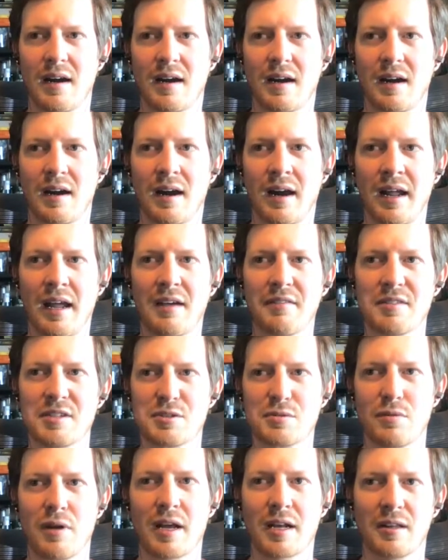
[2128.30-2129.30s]
have this
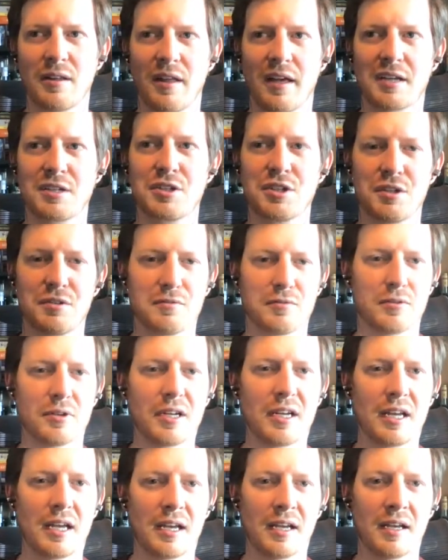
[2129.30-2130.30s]
recollection of
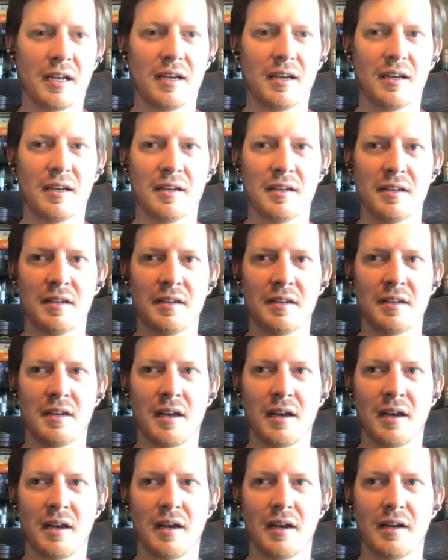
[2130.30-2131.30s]
reading
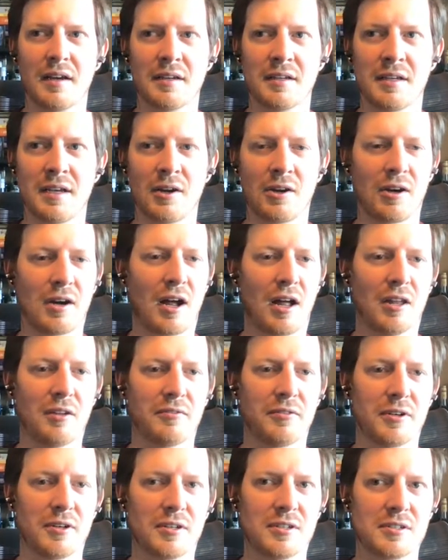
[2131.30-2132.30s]
Garrett
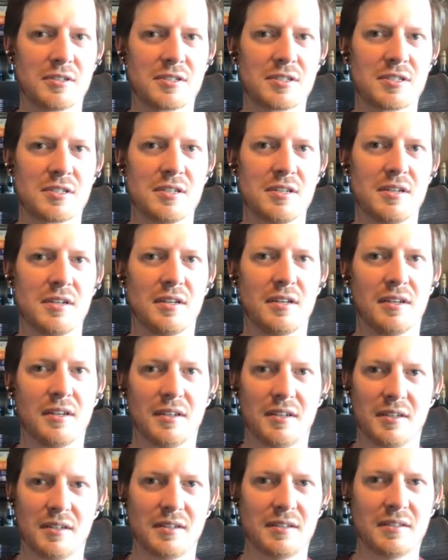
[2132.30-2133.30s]
Oliver's
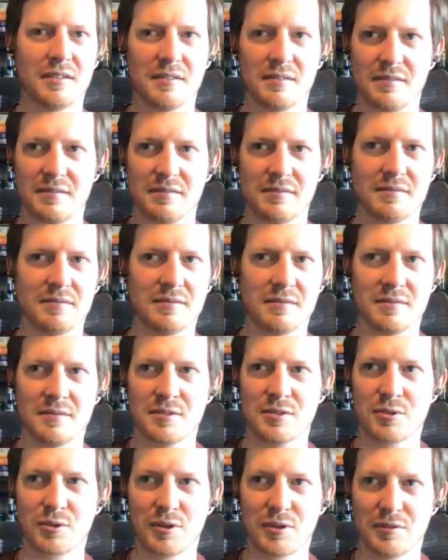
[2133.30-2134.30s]

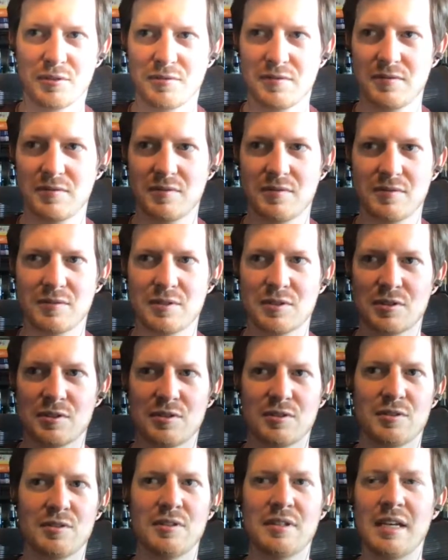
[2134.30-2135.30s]
sort of
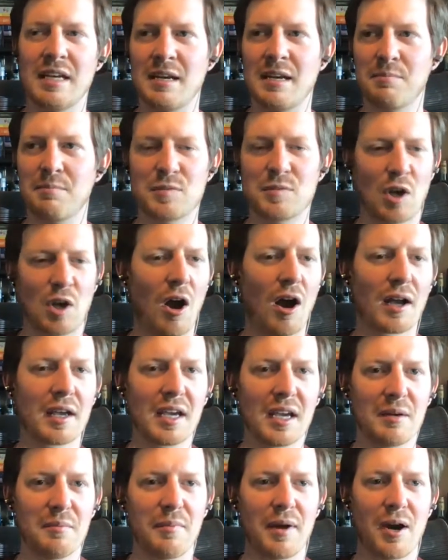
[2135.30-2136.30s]
him
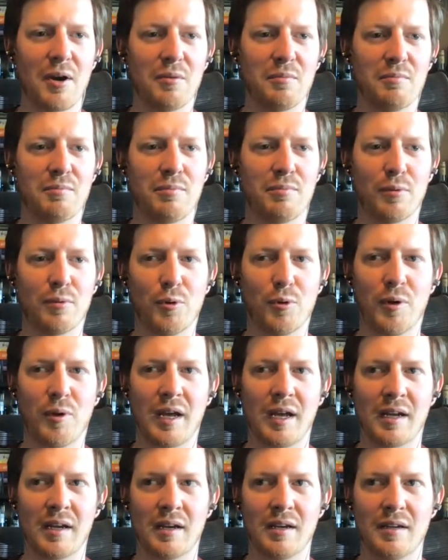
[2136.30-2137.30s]
talking about
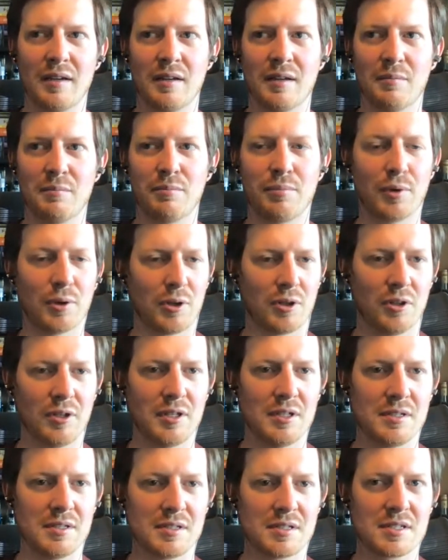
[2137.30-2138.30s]
brewing
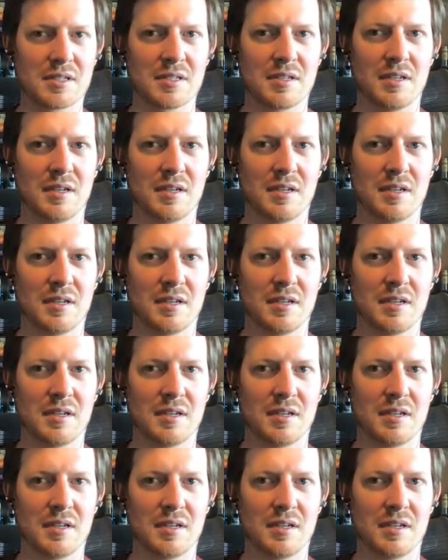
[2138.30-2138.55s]
Brooklyn's